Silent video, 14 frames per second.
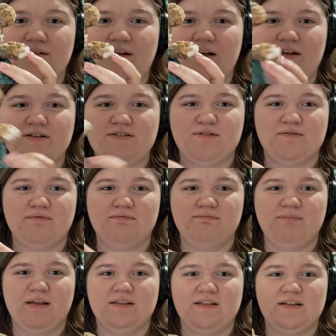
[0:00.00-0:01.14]
I also
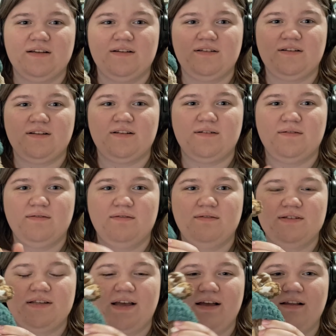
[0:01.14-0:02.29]
made the little
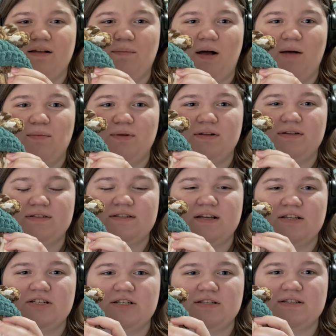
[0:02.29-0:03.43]
tail bobble
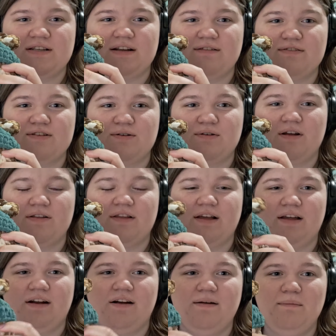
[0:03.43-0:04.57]
stitch instead of sewn on
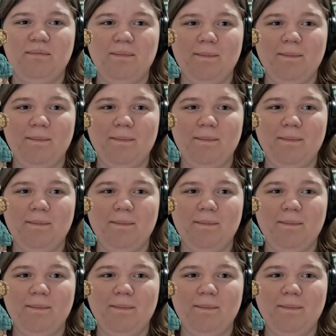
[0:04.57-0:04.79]
later.